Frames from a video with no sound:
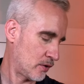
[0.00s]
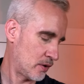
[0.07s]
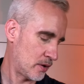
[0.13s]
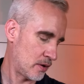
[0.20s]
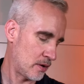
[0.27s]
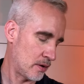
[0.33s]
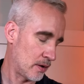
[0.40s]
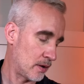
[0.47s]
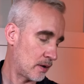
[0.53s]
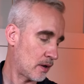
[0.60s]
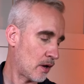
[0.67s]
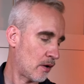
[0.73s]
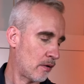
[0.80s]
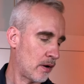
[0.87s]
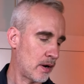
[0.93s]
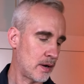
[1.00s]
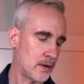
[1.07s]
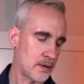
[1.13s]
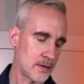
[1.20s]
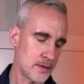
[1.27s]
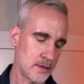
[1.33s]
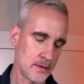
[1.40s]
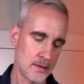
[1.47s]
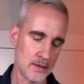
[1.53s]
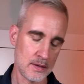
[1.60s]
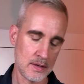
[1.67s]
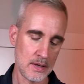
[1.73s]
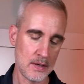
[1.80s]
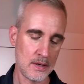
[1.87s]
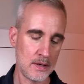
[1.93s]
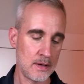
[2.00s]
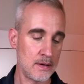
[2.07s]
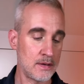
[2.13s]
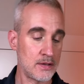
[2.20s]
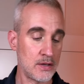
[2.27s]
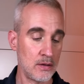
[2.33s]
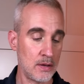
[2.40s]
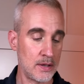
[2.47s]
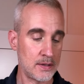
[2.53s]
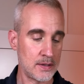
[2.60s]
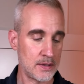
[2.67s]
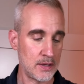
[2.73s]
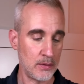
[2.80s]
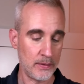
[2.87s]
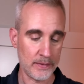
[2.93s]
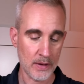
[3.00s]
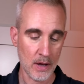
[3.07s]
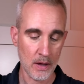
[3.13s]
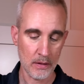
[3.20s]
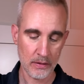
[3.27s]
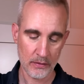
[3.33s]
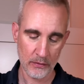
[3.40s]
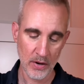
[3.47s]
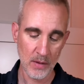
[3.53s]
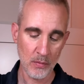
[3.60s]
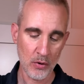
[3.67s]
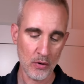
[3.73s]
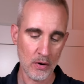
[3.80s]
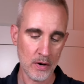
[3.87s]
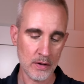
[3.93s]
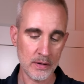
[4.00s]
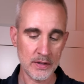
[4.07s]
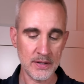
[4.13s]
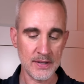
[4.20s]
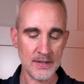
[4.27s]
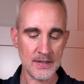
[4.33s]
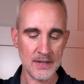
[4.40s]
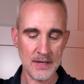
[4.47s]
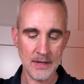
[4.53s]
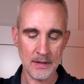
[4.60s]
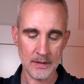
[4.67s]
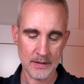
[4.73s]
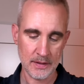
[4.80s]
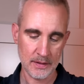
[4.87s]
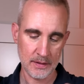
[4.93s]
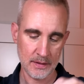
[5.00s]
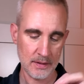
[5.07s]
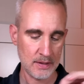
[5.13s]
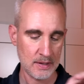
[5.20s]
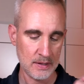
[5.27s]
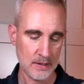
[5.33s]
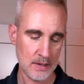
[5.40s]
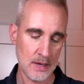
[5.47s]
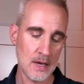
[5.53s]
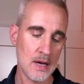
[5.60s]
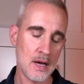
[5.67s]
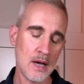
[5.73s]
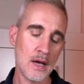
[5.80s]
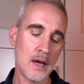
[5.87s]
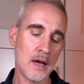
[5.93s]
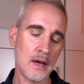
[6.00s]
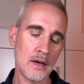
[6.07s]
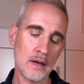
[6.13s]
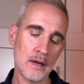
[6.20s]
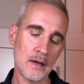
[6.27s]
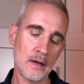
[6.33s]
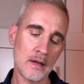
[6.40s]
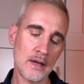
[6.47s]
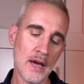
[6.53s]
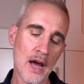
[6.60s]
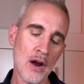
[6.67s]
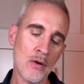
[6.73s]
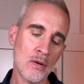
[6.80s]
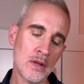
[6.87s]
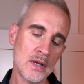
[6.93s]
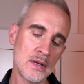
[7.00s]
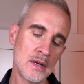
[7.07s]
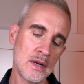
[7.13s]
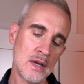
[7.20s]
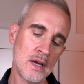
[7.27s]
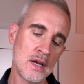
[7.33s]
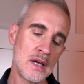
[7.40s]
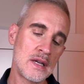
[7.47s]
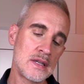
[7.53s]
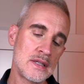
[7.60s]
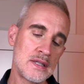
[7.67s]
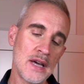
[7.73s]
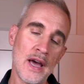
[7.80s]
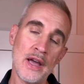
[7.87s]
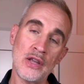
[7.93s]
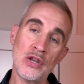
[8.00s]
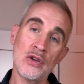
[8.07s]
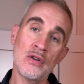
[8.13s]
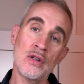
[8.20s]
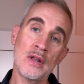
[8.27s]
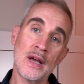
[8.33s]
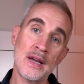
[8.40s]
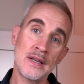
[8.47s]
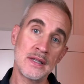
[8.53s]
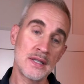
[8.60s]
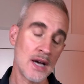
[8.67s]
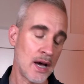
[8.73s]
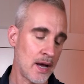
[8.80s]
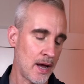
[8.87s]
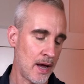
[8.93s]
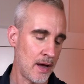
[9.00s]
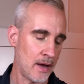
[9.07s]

Good. All right. So let's see. We've got three more to seat. And Carolyn, Daniel, and Diane.